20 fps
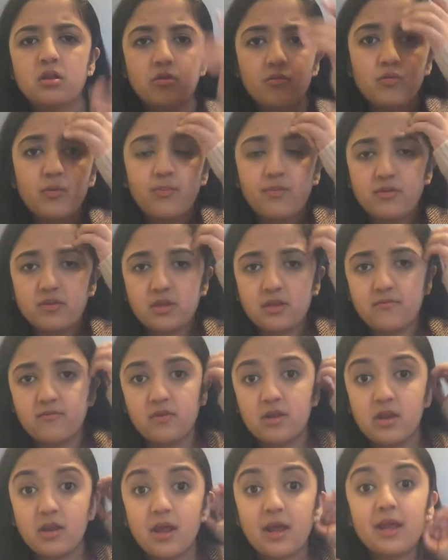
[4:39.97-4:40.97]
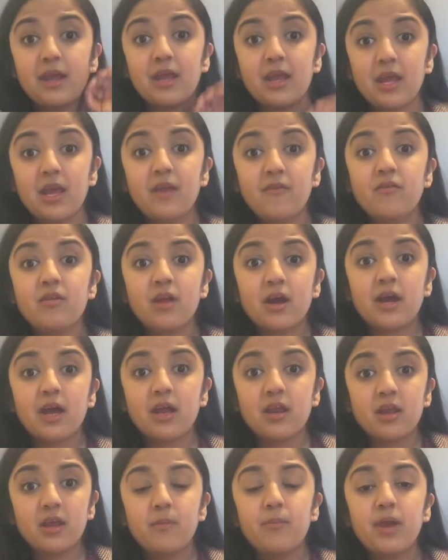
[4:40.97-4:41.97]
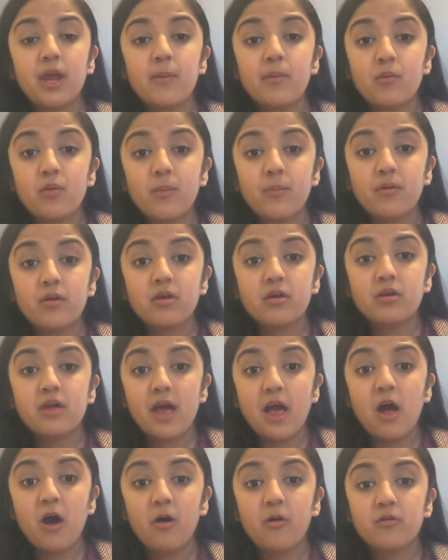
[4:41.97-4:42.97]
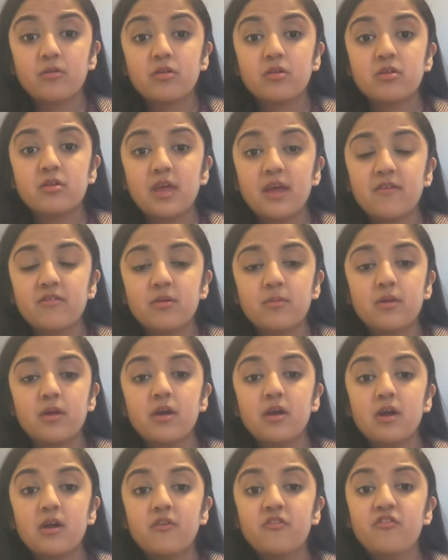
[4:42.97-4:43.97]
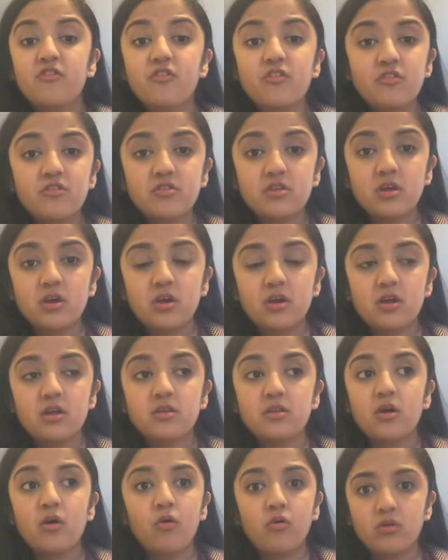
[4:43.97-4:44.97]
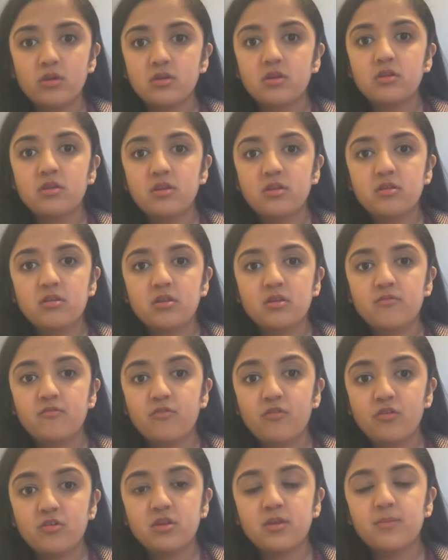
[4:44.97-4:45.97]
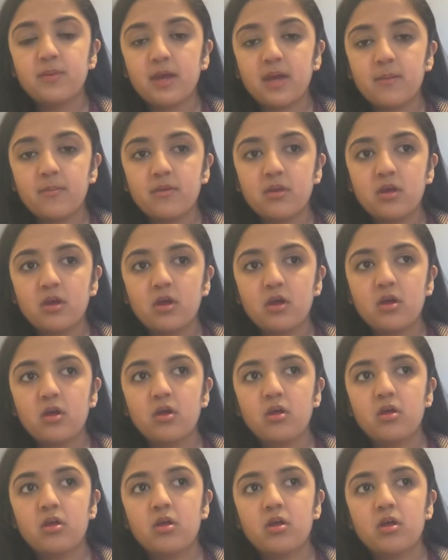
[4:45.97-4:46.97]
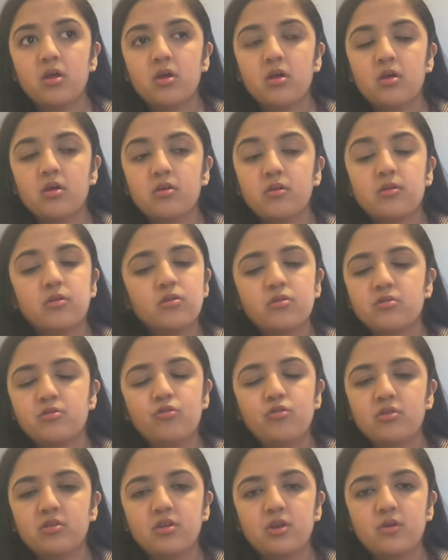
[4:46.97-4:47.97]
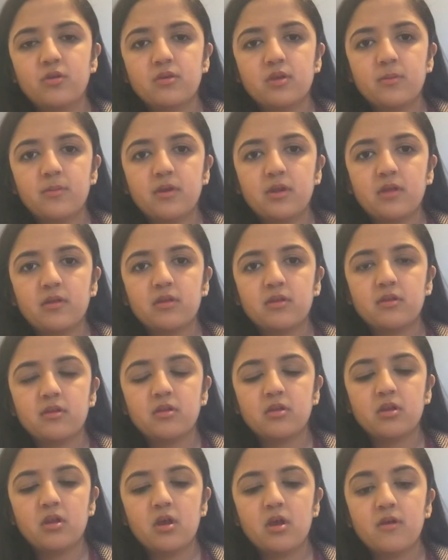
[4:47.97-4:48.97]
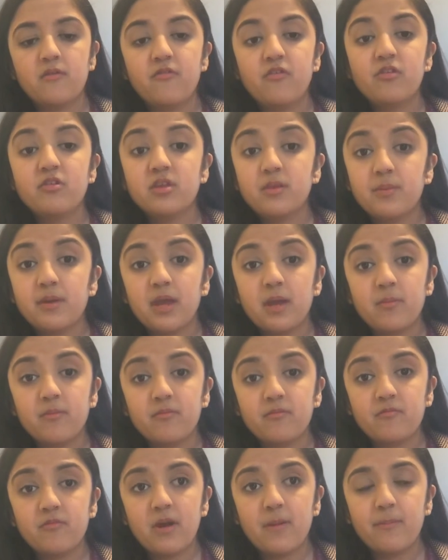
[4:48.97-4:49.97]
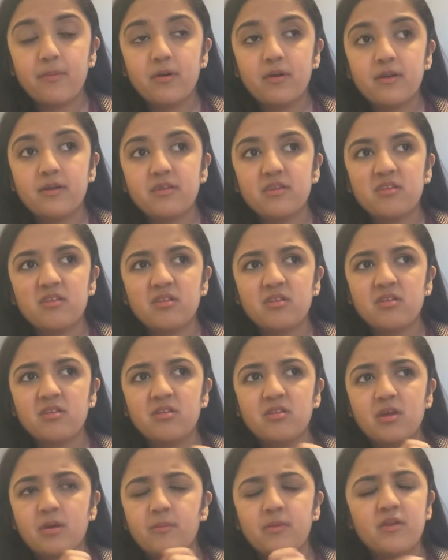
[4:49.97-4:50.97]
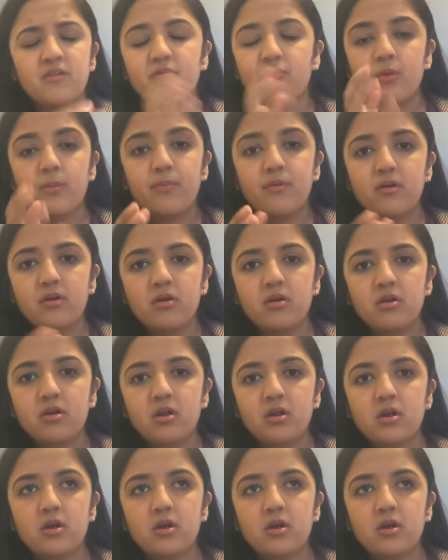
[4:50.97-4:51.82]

Ripper Stefan, and even again, he became a Ripper to help to save somebody. First, the whole in the season, first he became through the series. I mean, not the season. First, he became a vampire in season. I mean, a Ripper.